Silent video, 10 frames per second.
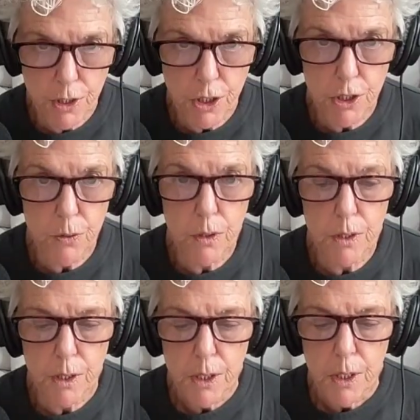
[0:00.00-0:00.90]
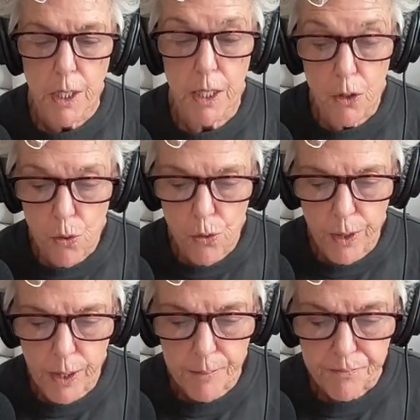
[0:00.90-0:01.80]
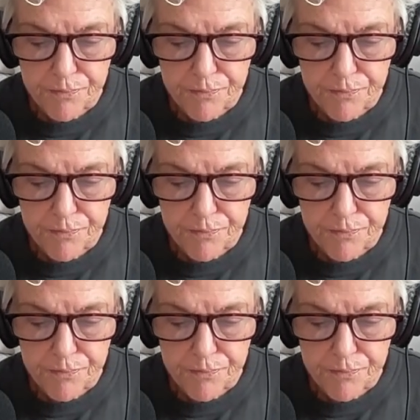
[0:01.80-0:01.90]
Stewart and Cory.